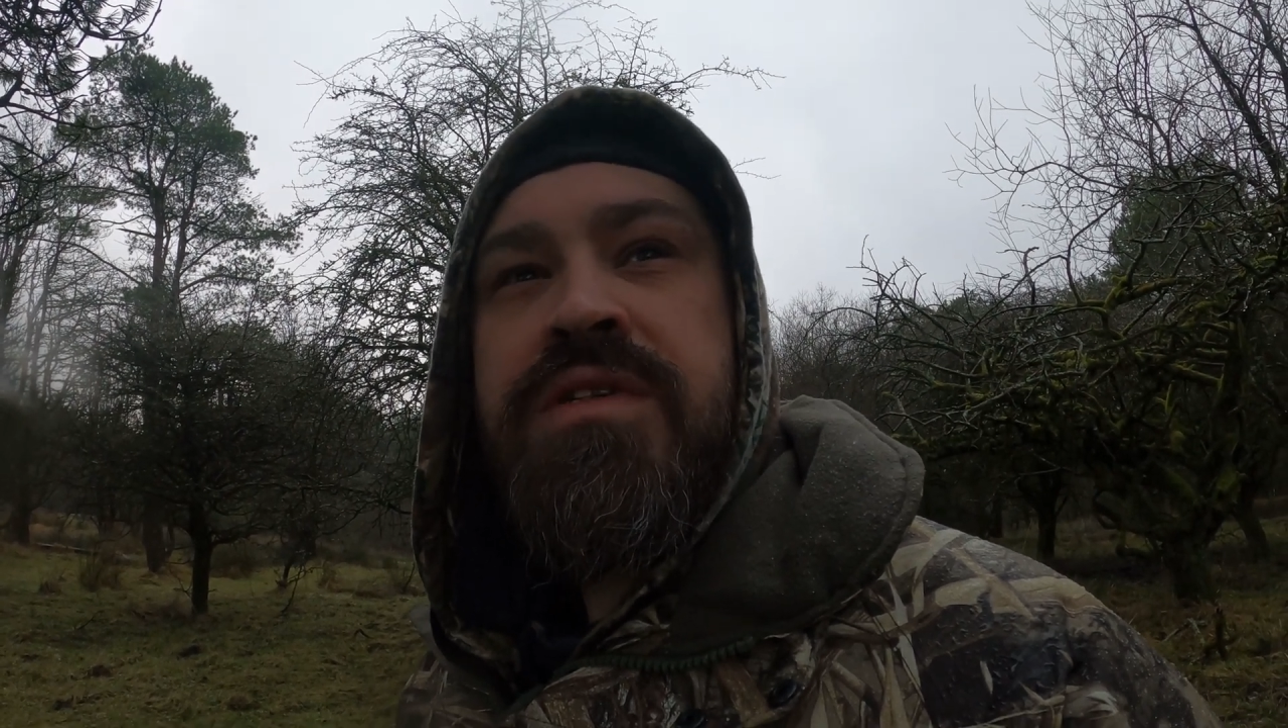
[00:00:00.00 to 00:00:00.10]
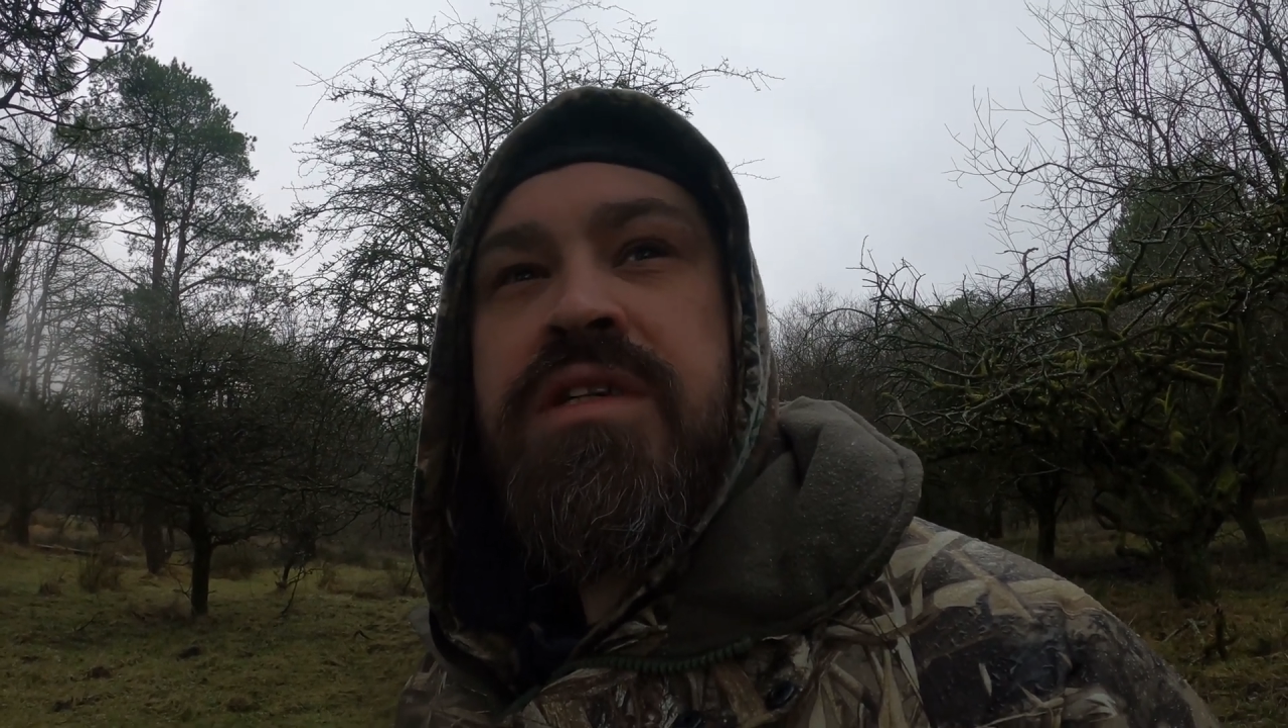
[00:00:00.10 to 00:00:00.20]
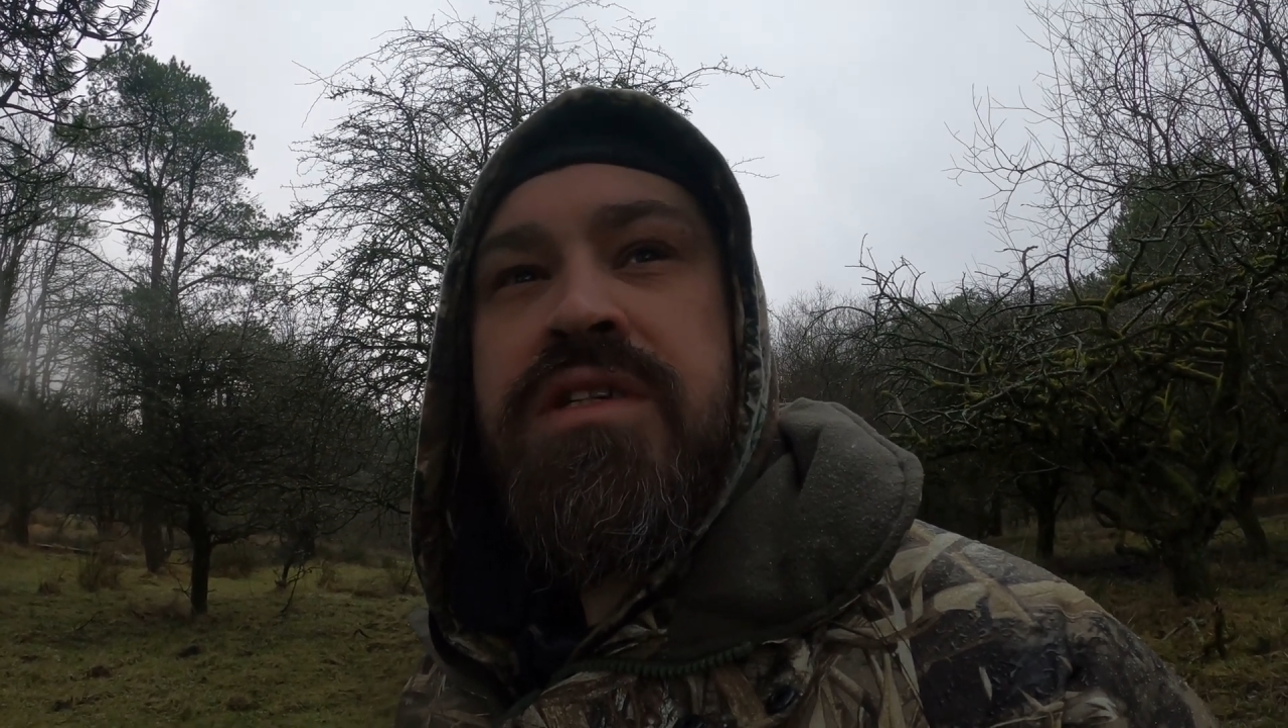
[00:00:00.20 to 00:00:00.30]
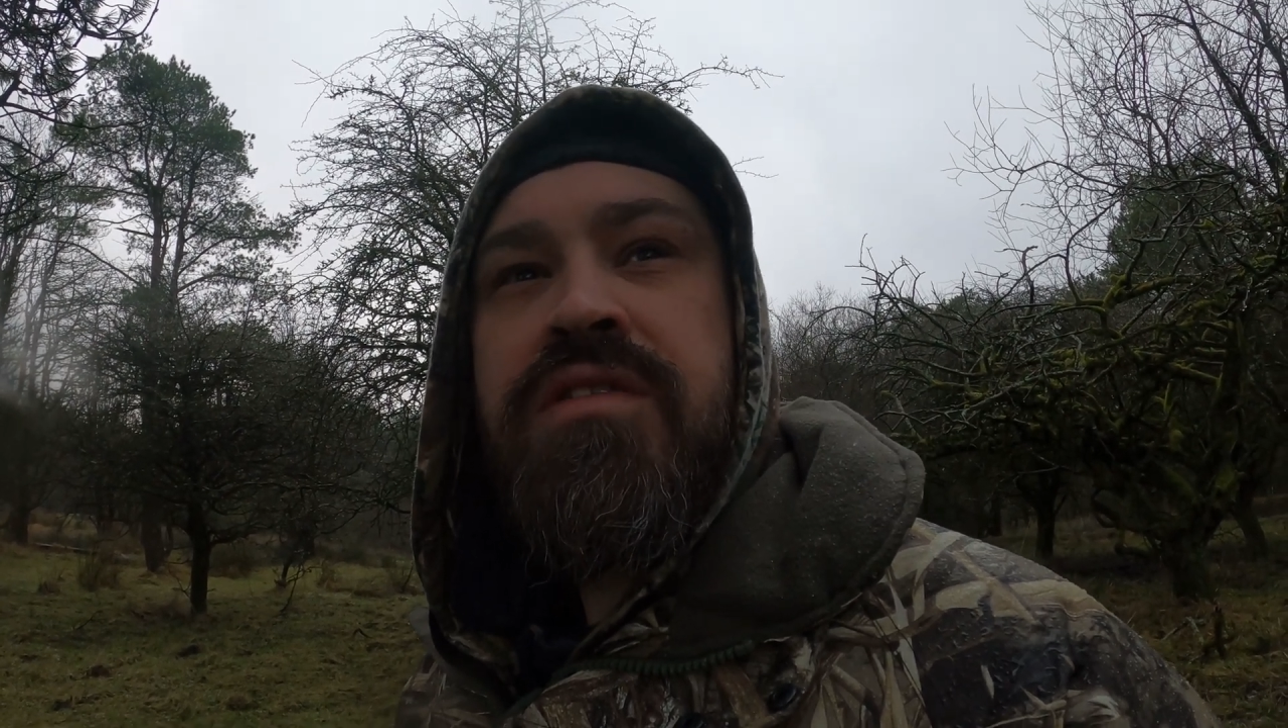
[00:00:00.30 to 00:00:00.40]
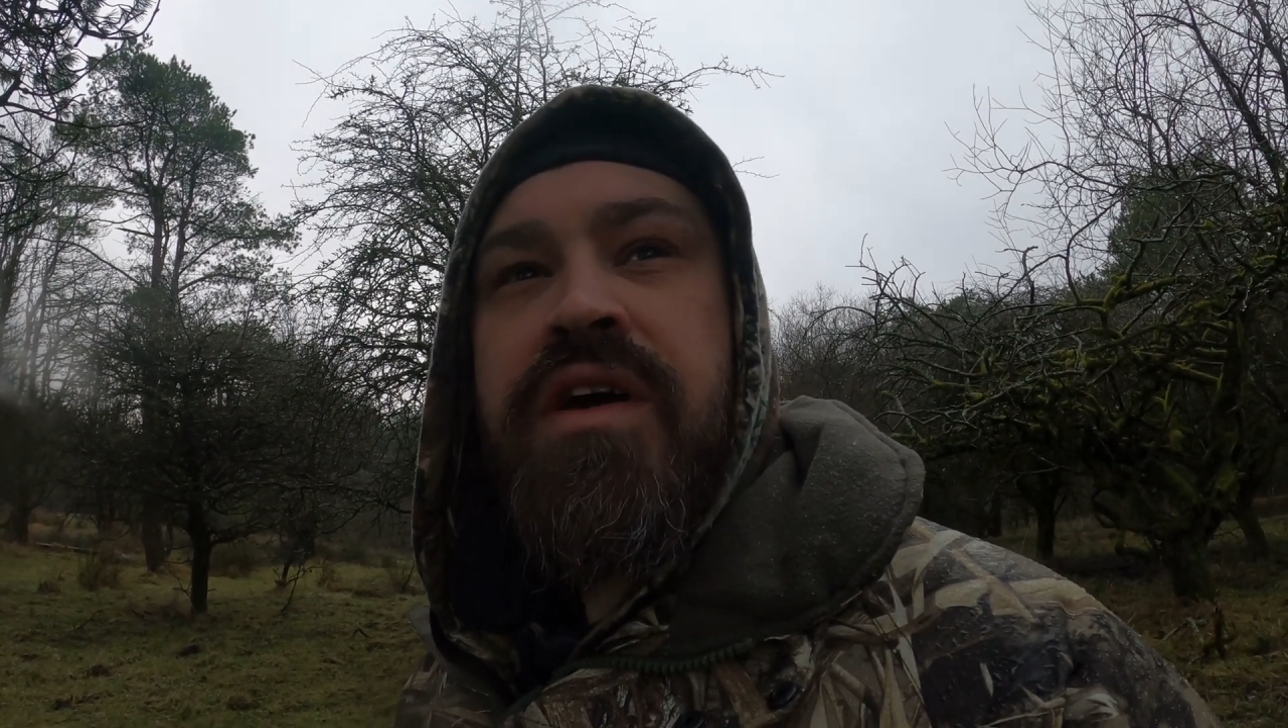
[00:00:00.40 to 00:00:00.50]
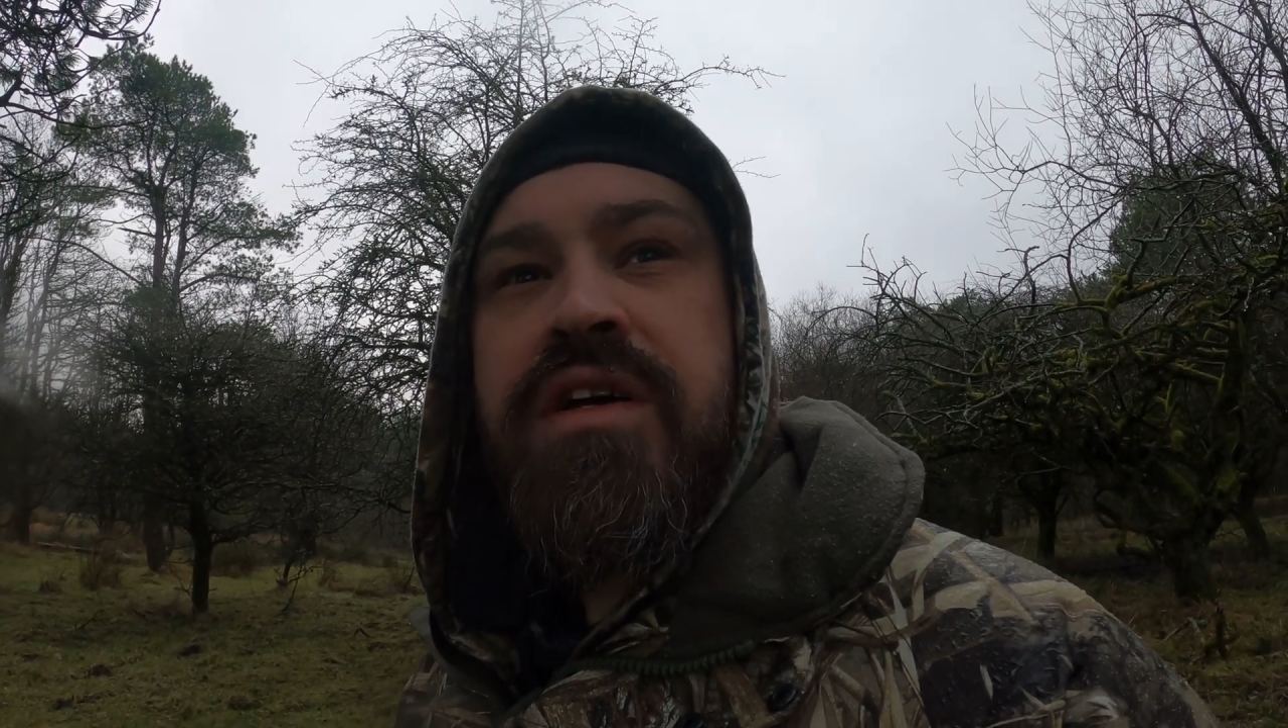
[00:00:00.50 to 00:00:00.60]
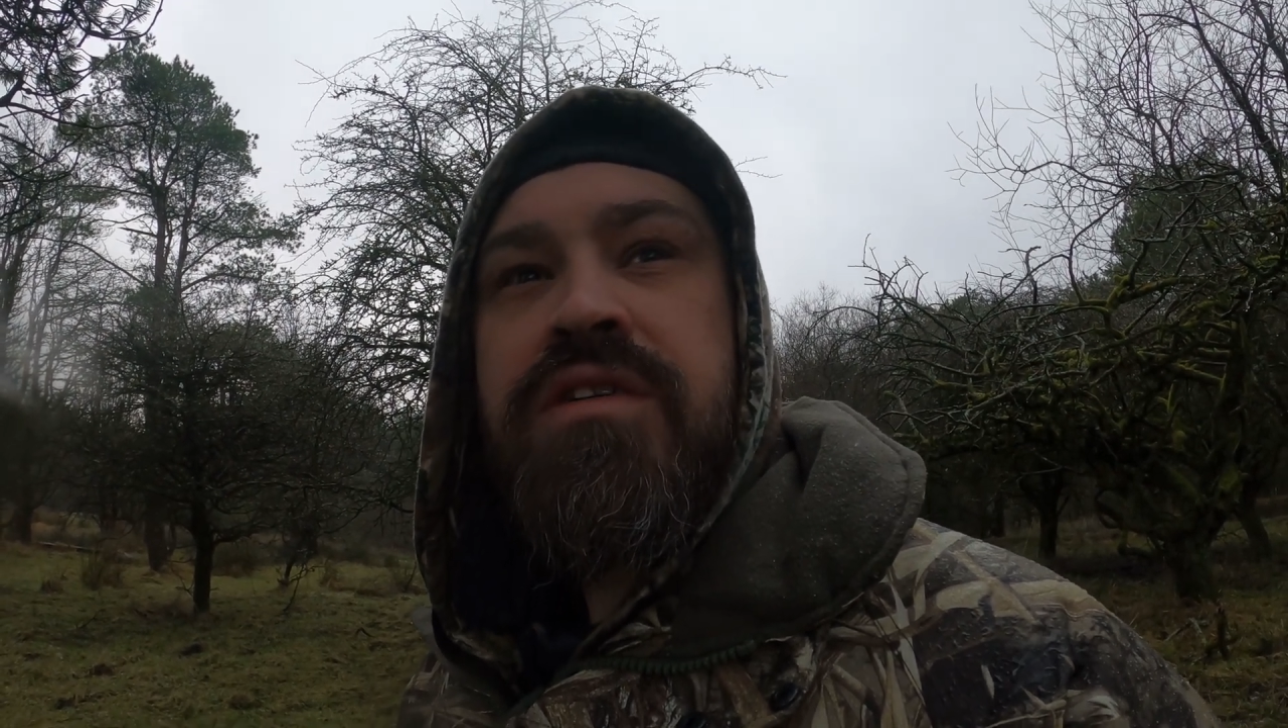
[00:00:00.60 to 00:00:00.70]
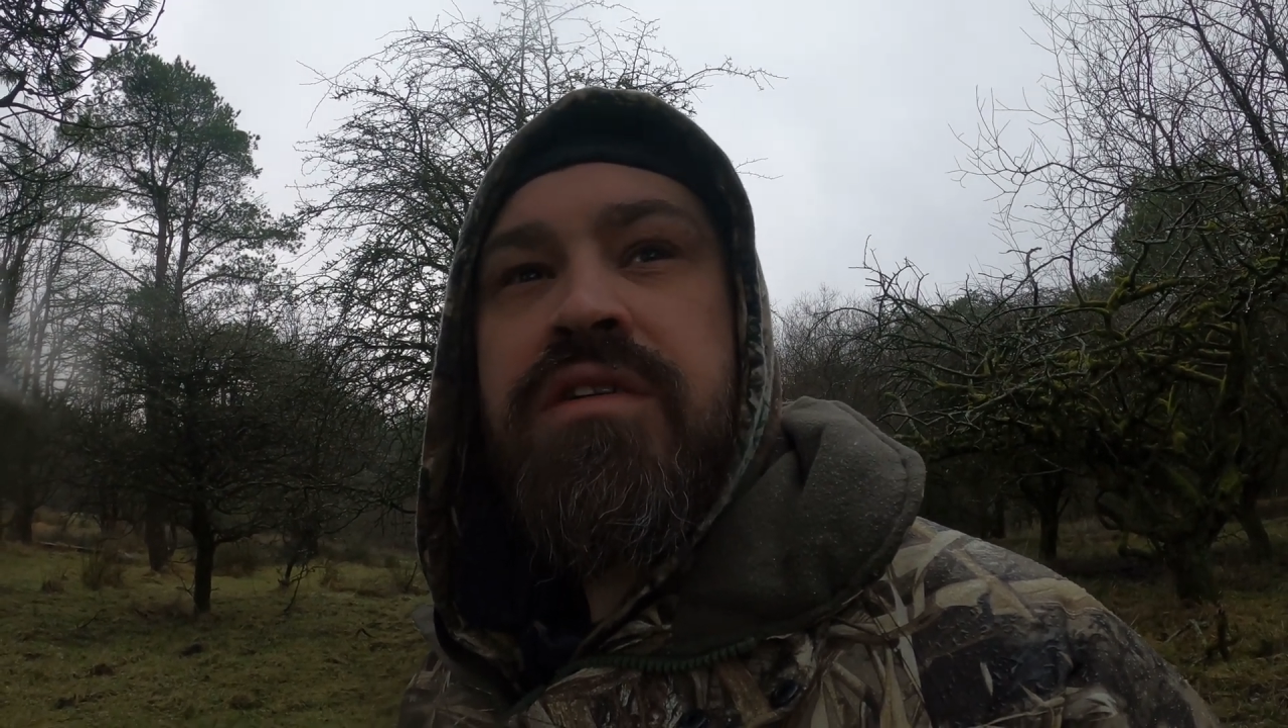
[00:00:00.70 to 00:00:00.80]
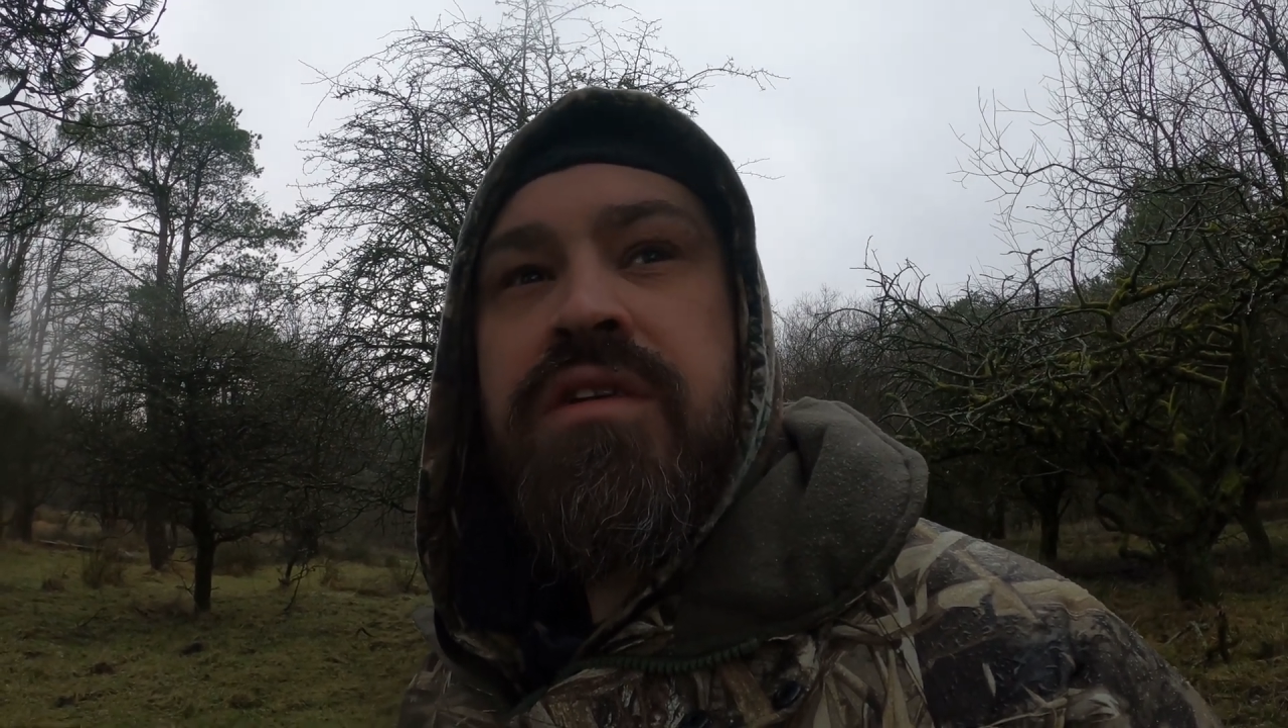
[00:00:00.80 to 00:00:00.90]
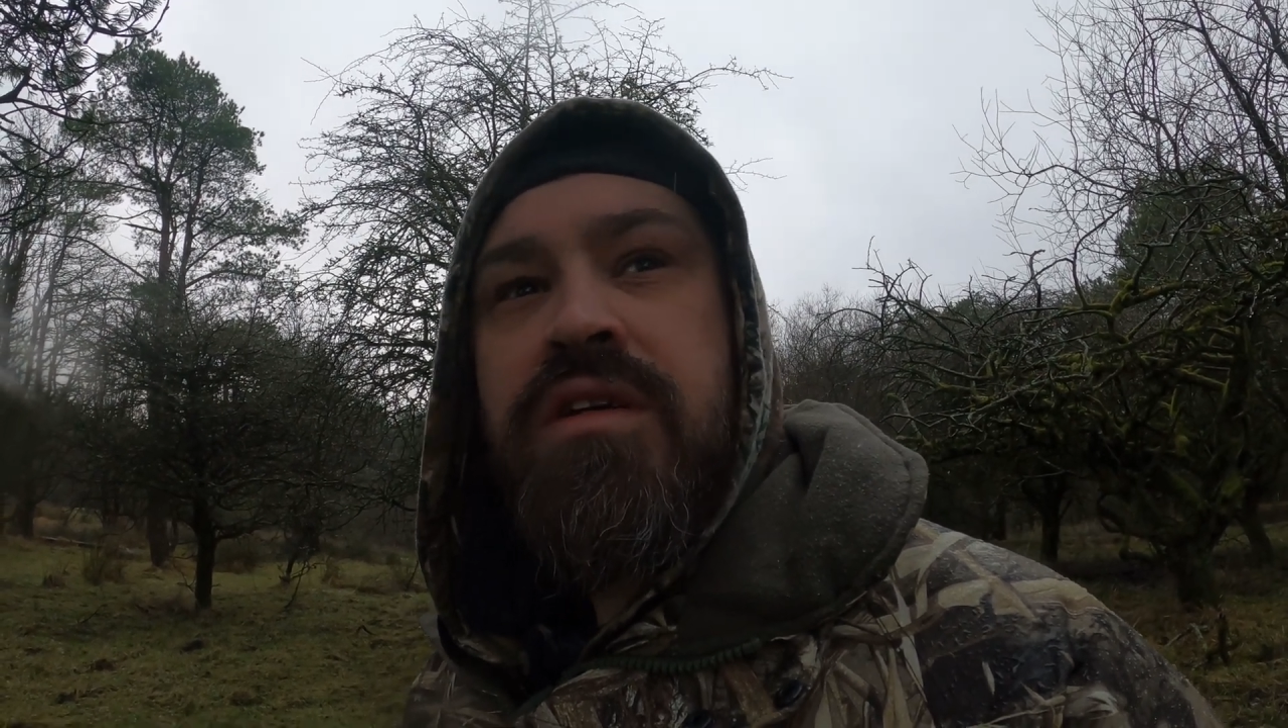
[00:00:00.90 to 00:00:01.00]
into this
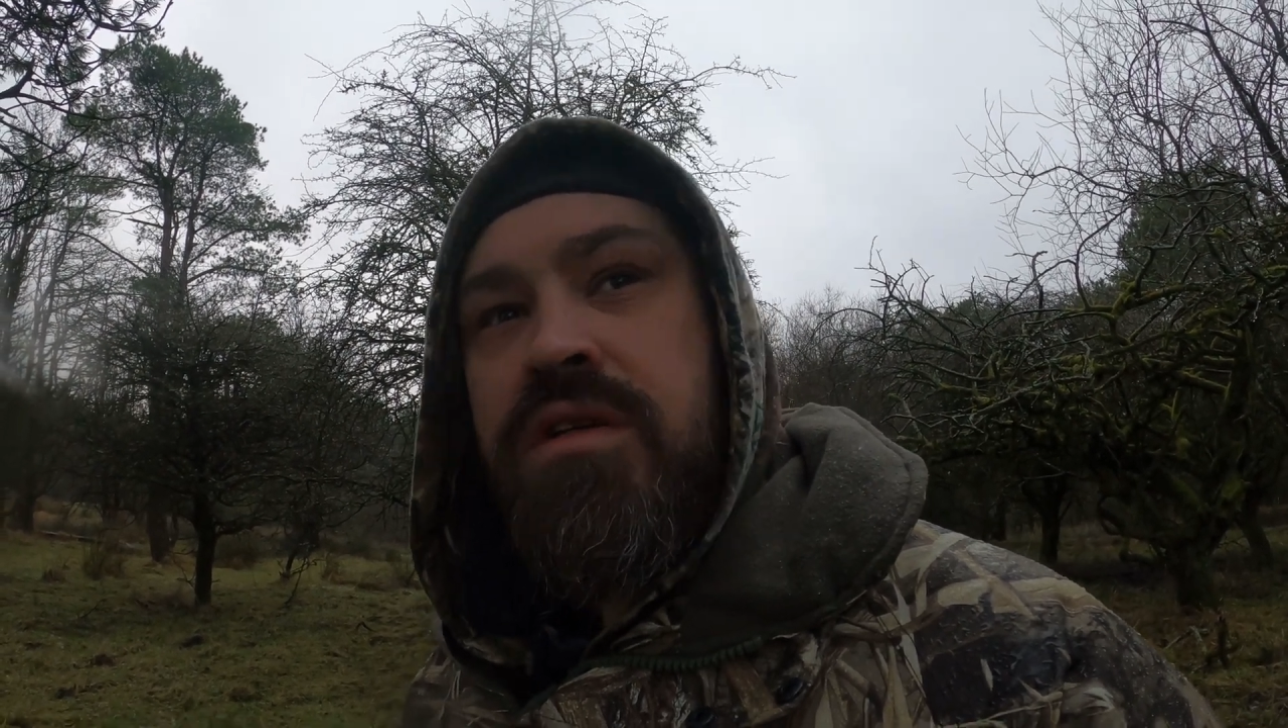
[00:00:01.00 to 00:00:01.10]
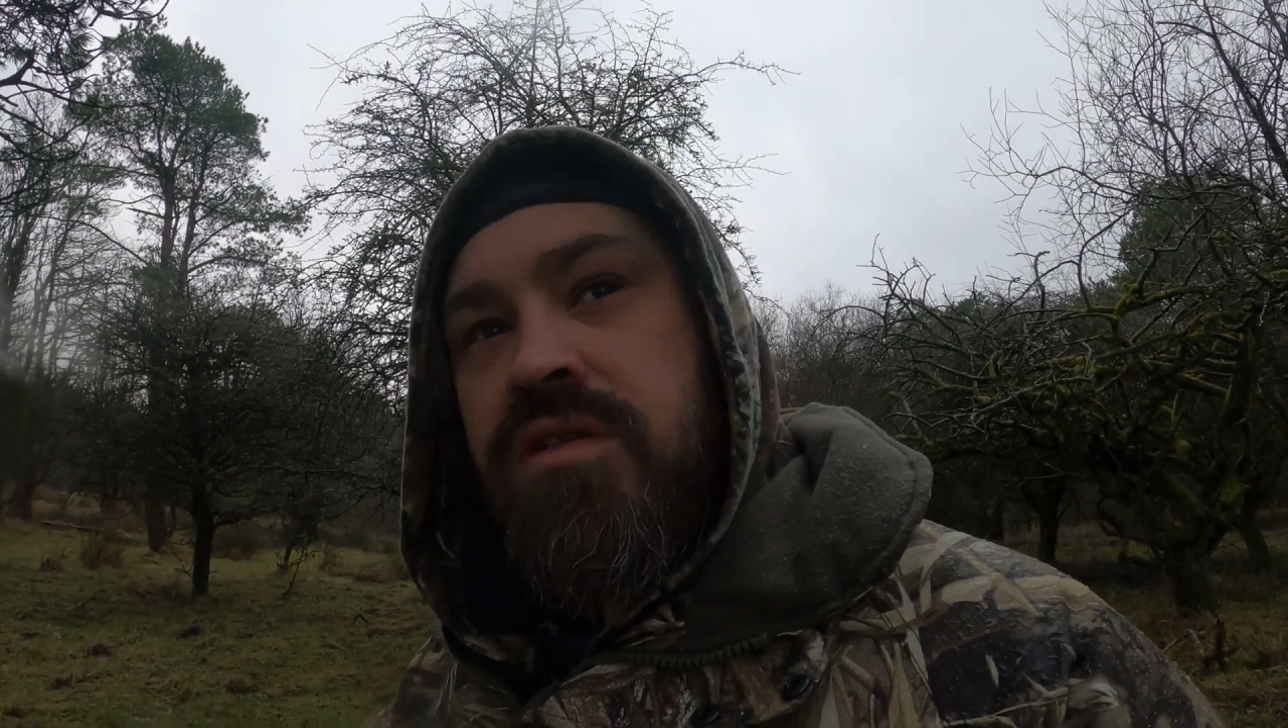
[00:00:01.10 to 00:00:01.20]
direction,